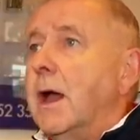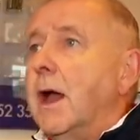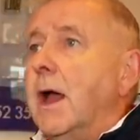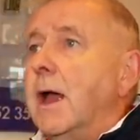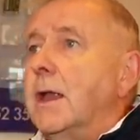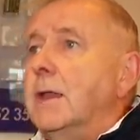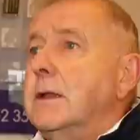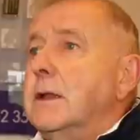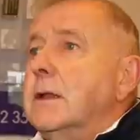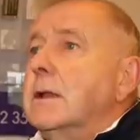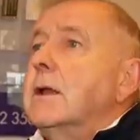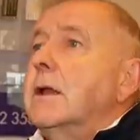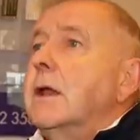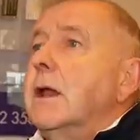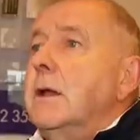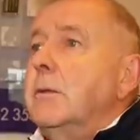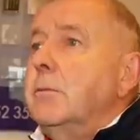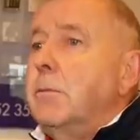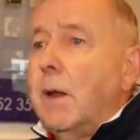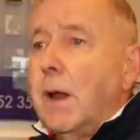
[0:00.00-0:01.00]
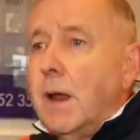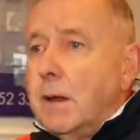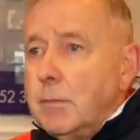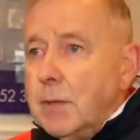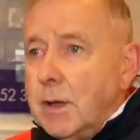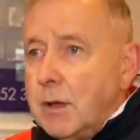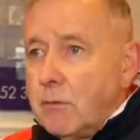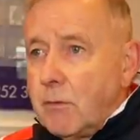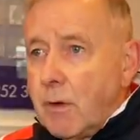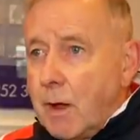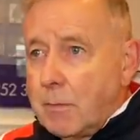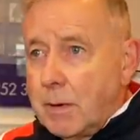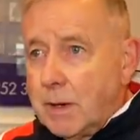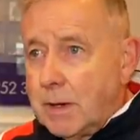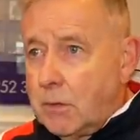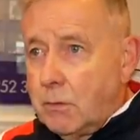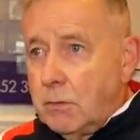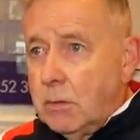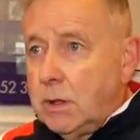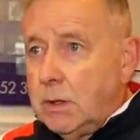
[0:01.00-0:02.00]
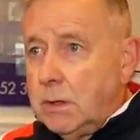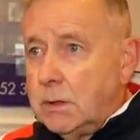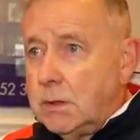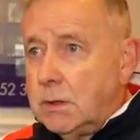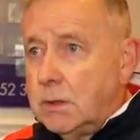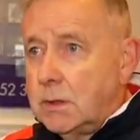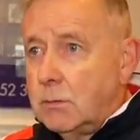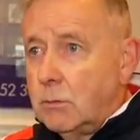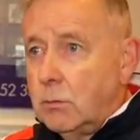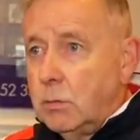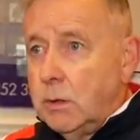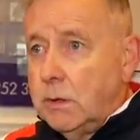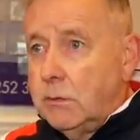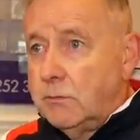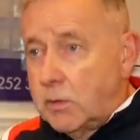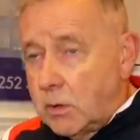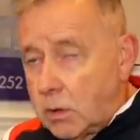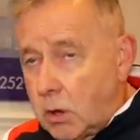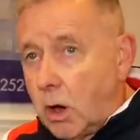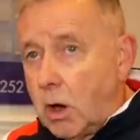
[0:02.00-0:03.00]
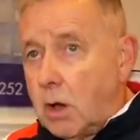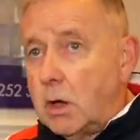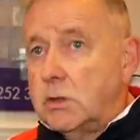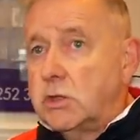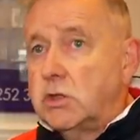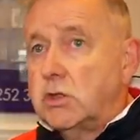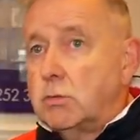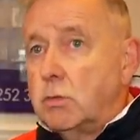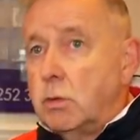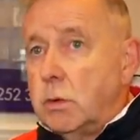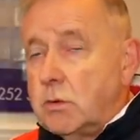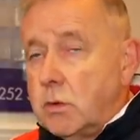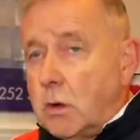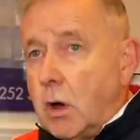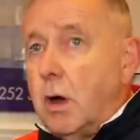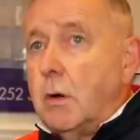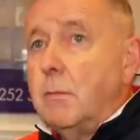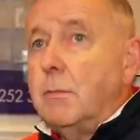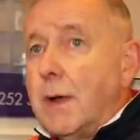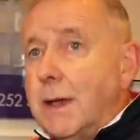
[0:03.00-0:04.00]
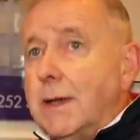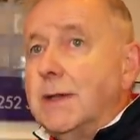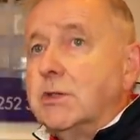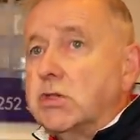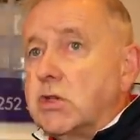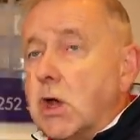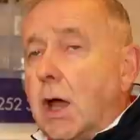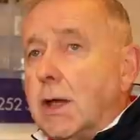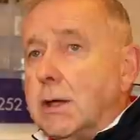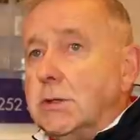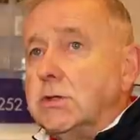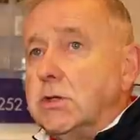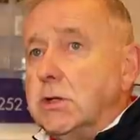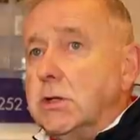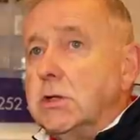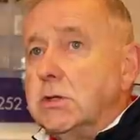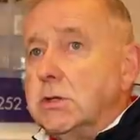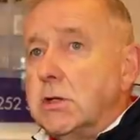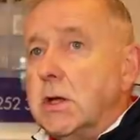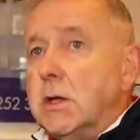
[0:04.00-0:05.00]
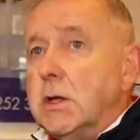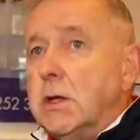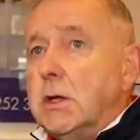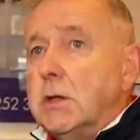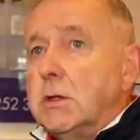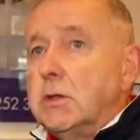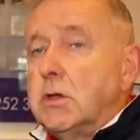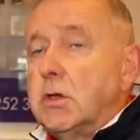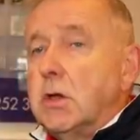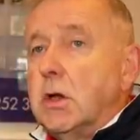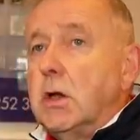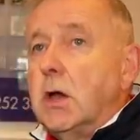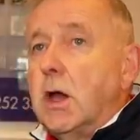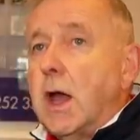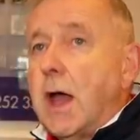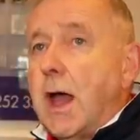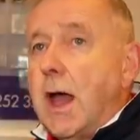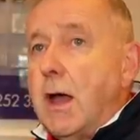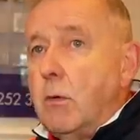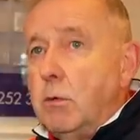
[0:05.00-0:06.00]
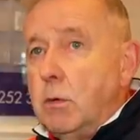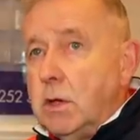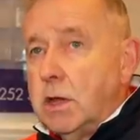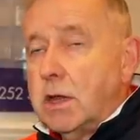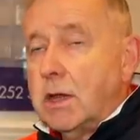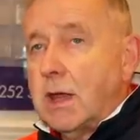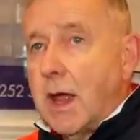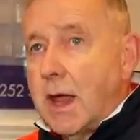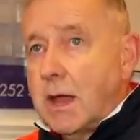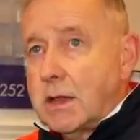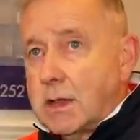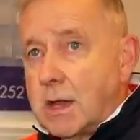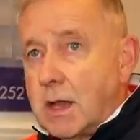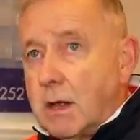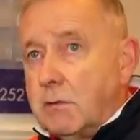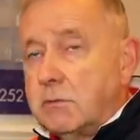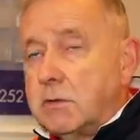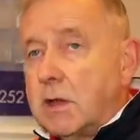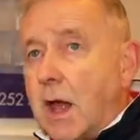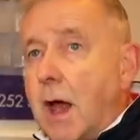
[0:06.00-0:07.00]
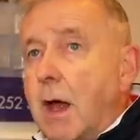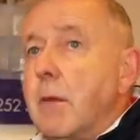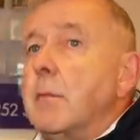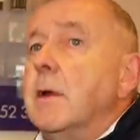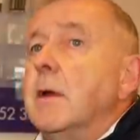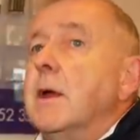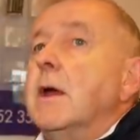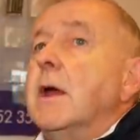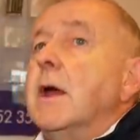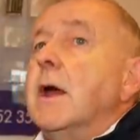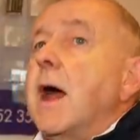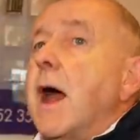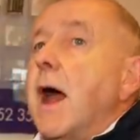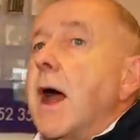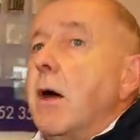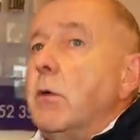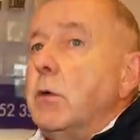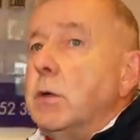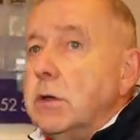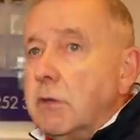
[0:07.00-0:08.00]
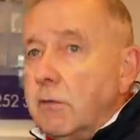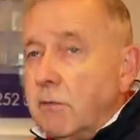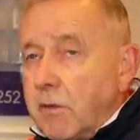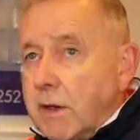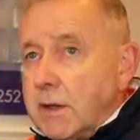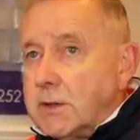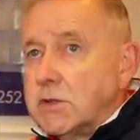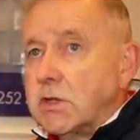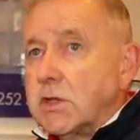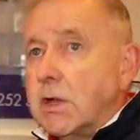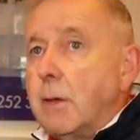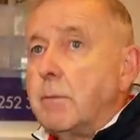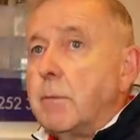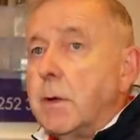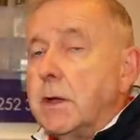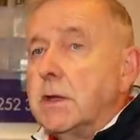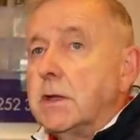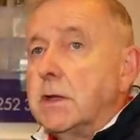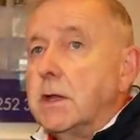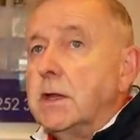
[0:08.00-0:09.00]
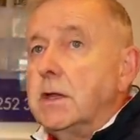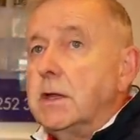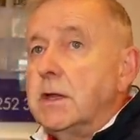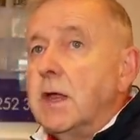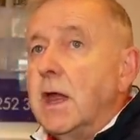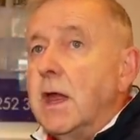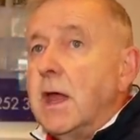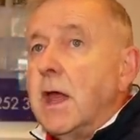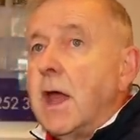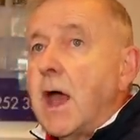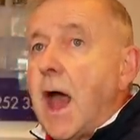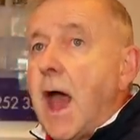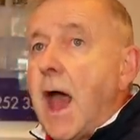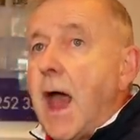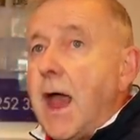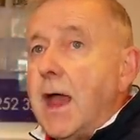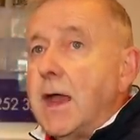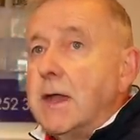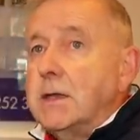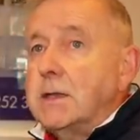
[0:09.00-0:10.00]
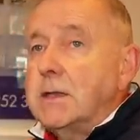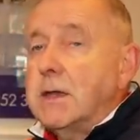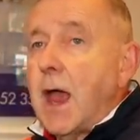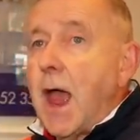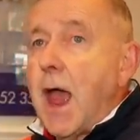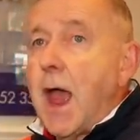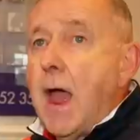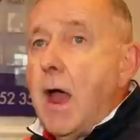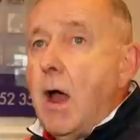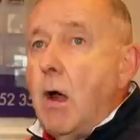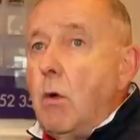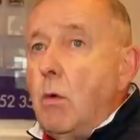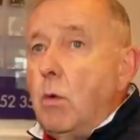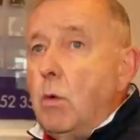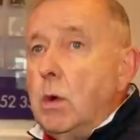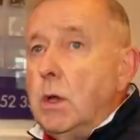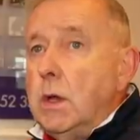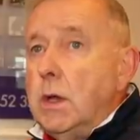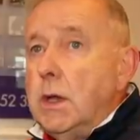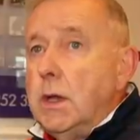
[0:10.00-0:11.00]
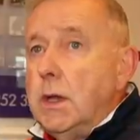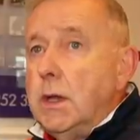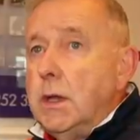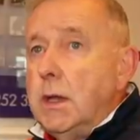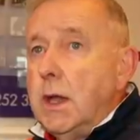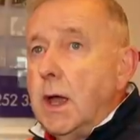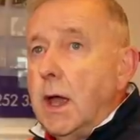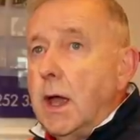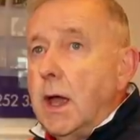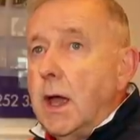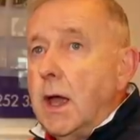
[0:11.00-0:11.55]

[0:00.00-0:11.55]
and keep blaming the rub in the green. We've got to make changes to how we set ourselves up, how we defend set pieces, and how we